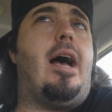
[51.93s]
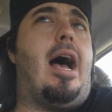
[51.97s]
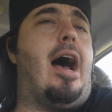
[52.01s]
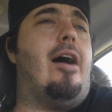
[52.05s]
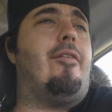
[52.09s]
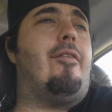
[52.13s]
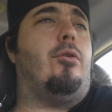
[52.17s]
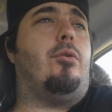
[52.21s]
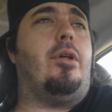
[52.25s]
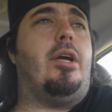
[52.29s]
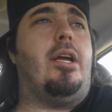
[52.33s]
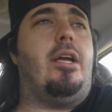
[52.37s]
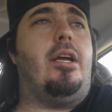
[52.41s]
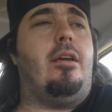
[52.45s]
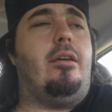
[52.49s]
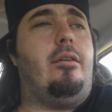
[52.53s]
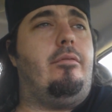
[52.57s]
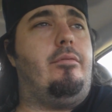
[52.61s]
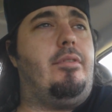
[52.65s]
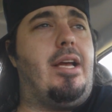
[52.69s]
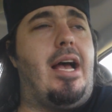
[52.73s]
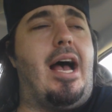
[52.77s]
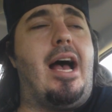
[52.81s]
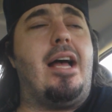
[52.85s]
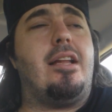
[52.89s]
I've only
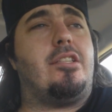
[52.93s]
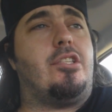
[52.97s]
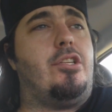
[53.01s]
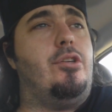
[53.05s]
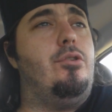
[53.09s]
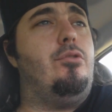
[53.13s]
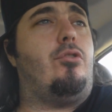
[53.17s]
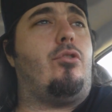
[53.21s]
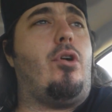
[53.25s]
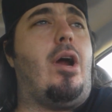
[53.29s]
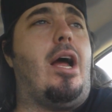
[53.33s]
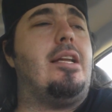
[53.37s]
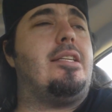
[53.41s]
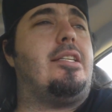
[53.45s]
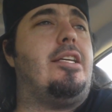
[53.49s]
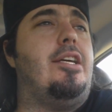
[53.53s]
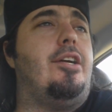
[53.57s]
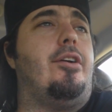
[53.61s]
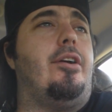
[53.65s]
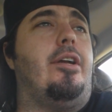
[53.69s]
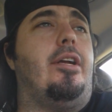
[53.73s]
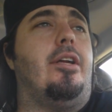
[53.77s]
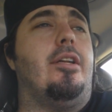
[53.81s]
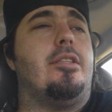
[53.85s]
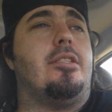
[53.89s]
got two
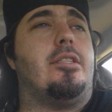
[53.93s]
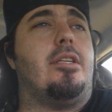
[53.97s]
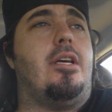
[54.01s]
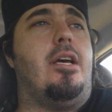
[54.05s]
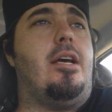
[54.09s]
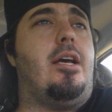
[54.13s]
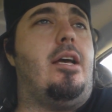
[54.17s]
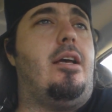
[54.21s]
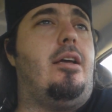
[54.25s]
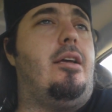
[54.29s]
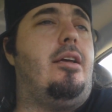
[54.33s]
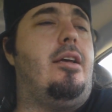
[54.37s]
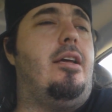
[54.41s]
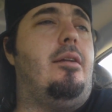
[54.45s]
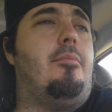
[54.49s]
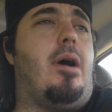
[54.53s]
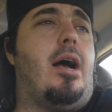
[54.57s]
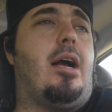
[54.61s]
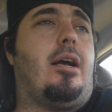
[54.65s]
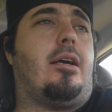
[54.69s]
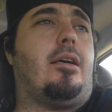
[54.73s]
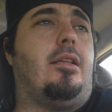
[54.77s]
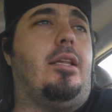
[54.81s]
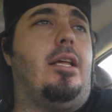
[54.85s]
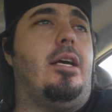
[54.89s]
Criterions in
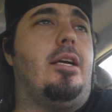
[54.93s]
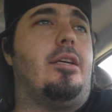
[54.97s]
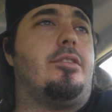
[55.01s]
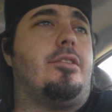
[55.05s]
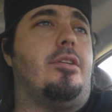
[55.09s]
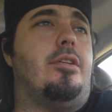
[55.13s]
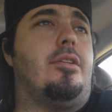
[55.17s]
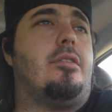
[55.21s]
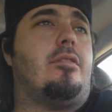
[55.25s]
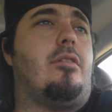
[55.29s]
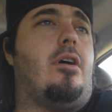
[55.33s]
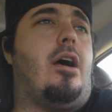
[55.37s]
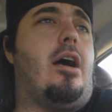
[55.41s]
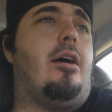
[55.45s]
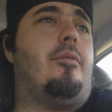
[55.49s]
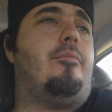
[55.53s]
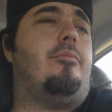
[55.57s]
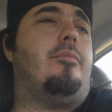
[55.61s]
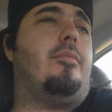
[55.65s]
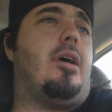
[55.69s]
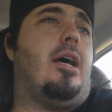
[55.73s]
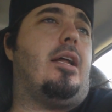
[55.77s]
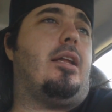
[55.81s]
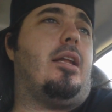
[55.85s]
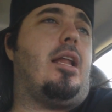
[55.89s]
my collection, so I,
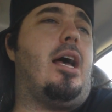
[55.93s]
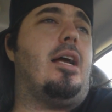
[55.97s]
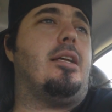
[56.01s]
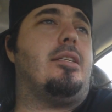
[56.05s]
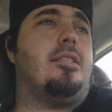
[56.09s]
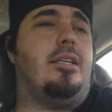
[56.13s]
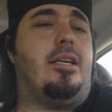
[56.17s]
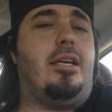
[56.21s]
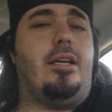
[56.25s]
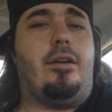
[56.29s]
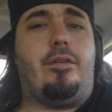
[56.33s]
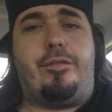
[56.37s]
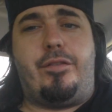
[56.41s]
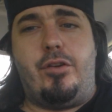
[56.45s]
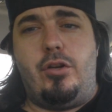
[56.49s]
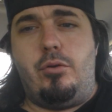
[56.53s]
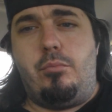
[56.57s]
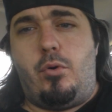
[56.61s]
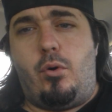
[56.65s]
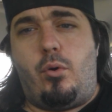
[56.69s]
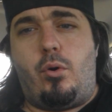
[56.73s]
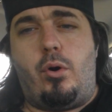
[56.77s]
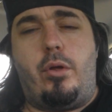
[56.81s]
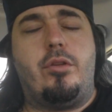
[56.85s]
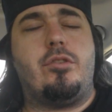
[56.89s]
would like to get a few
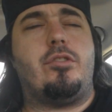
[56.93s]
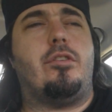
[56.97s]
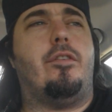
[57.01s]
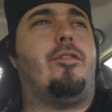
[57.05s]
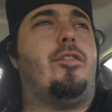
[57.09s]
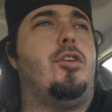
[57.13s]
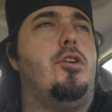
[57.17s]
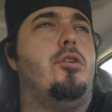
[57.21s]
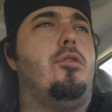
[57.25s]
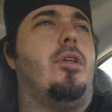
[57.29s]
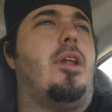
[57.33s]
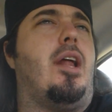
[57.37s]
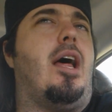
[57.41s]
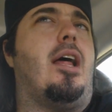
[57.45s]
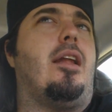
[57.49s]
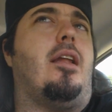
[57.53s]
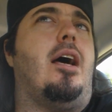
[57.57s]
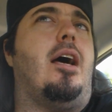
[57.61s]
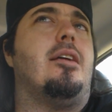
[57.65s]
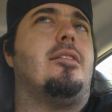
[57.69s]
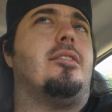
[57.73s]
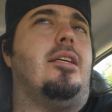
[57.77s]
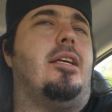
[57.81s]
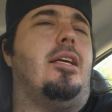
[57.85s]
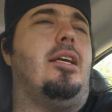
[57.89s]
more. There's a few that I'd
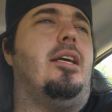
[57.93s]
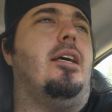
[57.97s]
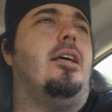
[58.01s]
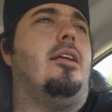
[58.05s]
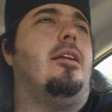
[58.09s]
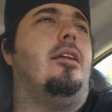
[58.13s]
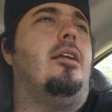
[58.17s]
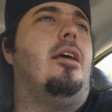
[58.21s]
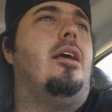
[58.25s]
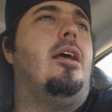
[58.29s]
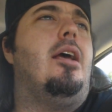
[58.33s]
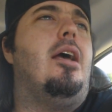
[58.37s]
like to get.